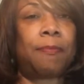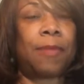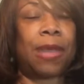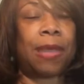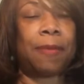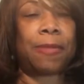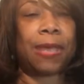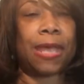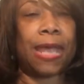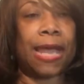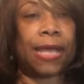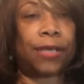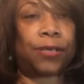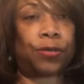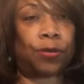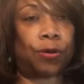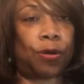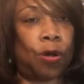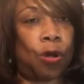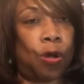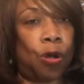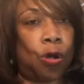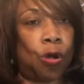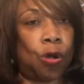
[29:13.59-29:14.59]
maybe at
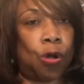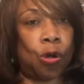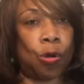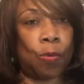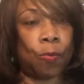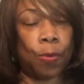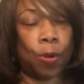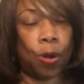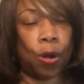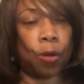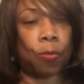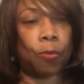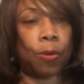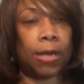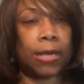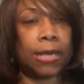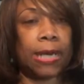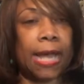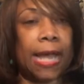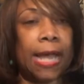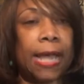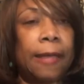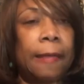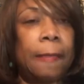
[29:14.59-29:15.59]
your home or
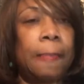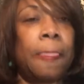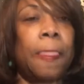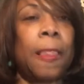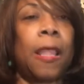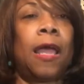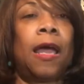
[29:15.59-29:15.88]
whatnot,